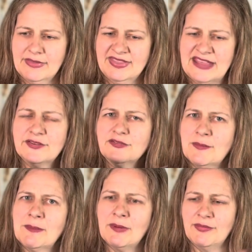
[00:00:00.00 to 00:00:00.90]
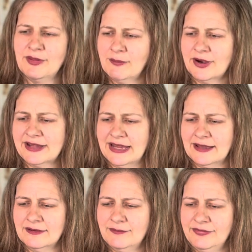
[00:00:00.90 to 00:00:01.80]
These are from the market.
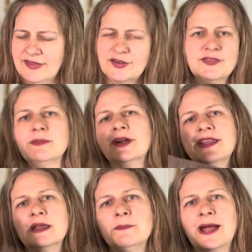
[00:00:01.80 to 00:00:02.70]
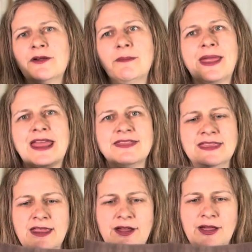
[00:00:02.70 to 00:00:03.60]
These are from the market in Byron Bay,
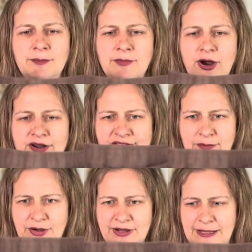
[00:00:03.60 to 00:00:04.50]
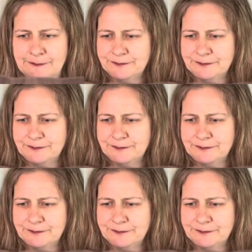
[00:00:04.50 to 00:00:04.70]
the artisan market.